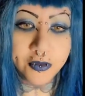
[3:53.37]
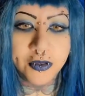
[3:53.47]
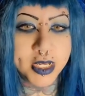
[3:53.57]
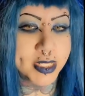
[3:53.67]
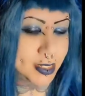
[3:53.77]

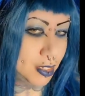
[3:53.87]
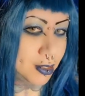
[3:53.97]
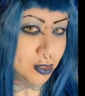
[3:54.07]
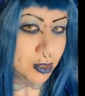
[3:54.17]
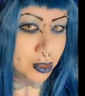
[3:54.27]
every
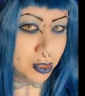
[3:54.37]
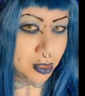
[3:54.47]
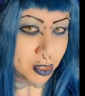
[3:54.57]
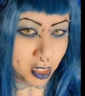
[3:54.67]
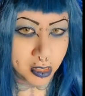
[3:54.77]
single
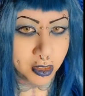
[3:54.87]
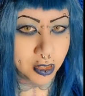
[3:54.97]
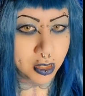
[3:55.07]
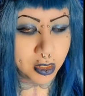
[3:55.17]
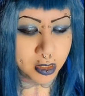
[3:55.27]

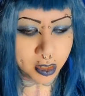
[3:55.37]
color,